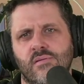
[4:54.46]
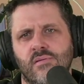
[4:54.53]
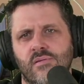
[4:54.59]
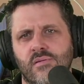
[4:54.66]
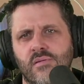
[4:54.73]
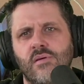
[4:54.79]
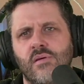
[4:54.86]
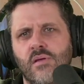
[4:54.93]

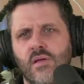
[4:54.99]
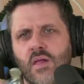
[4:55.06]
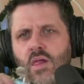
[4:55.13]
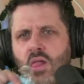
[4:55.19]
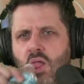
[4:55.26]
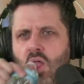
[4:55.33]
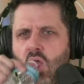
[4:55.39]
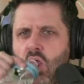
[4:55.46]

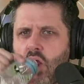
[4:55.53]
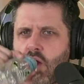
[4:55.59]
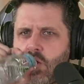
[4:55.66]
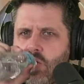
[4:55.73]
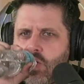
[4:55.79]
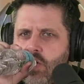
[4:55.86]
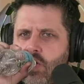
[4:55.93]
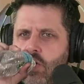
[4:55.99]

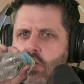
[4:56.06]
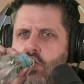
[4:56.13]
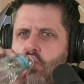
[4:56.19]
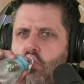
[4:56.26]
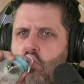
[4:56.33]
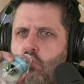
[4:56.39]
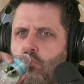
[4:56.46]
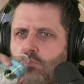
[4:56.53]

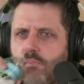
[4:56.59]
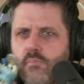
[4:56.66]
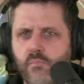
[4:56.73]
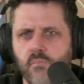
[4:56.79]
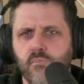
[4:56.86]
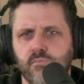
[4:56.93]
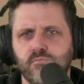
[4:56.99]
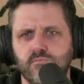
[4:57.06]

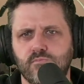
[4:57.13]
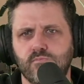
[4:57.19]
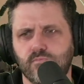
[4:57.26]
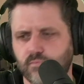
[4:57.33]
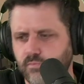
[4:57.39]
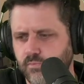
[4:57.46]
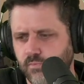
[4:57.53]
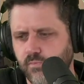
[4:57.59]

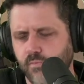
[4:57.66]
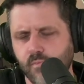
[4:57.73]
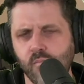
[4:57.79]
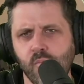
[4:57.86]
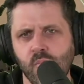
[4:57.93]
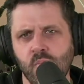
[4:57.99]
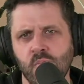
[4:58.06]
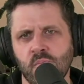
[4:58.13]

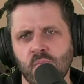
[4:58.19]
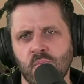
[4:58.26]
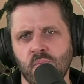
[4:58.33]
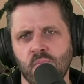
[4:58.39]
The person shown says nothing.